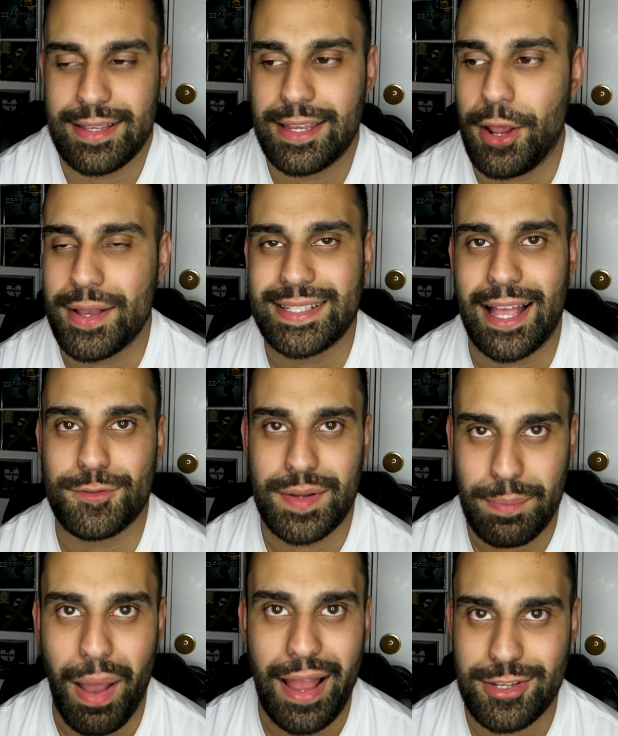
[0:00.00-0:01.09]
You know, it sounds
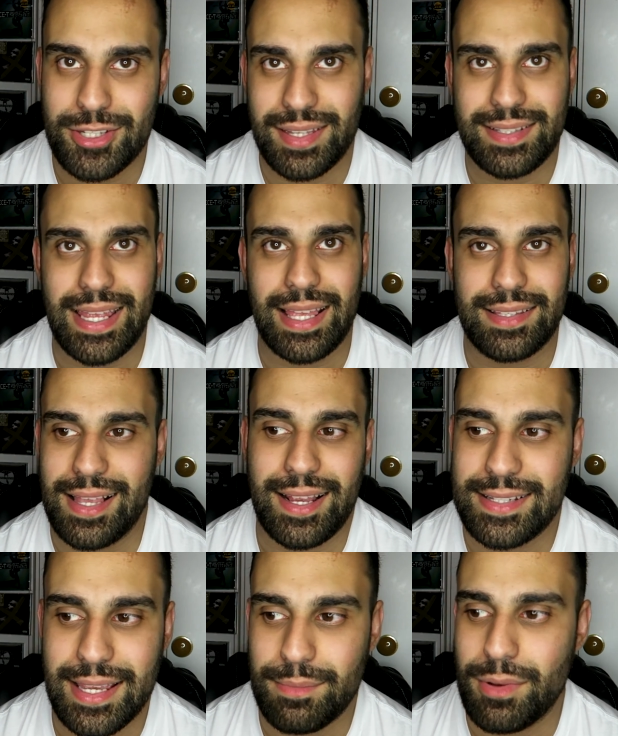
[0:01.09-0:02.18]
really bad, just to tick, like
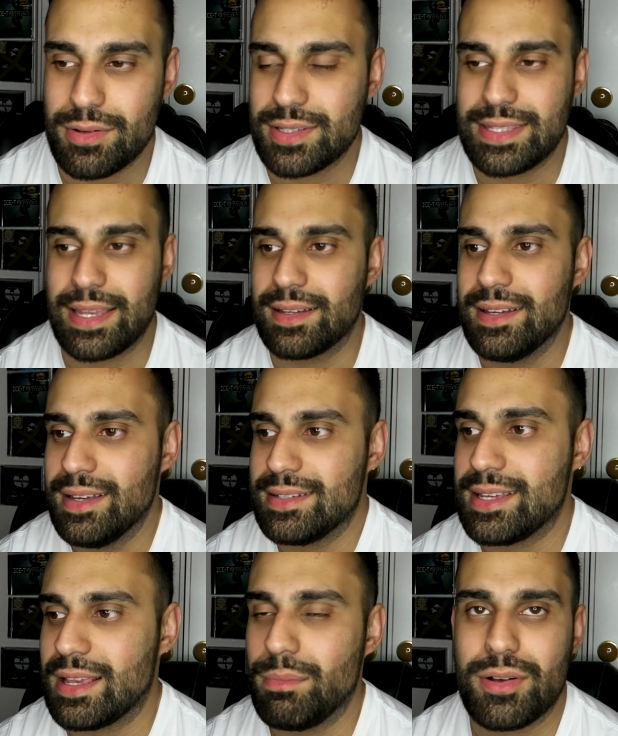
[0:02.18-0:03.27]
a tick box,
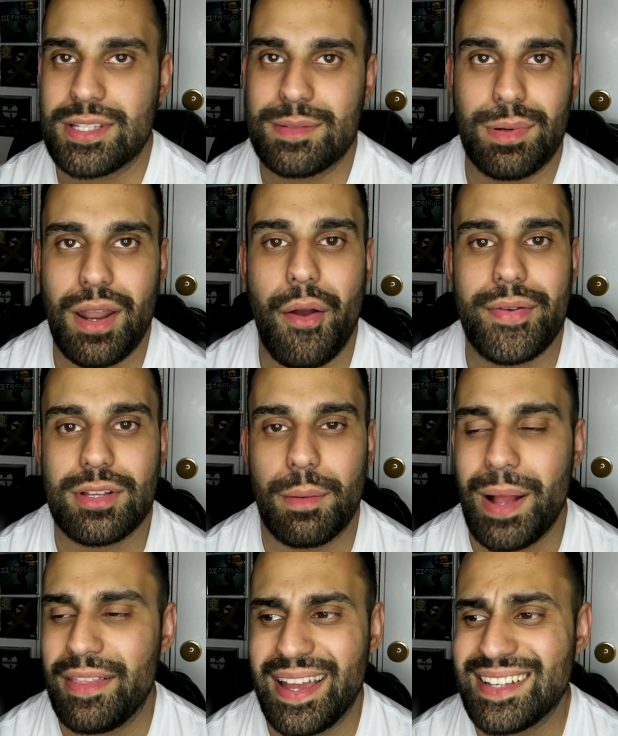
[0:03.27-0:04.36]
ticking boxes, but no, it's not
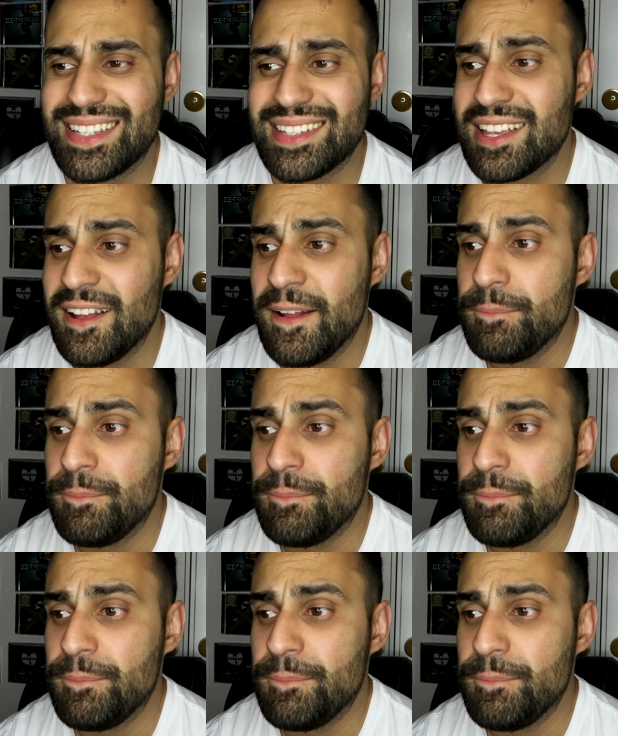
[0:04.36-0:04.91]
about that. It's just,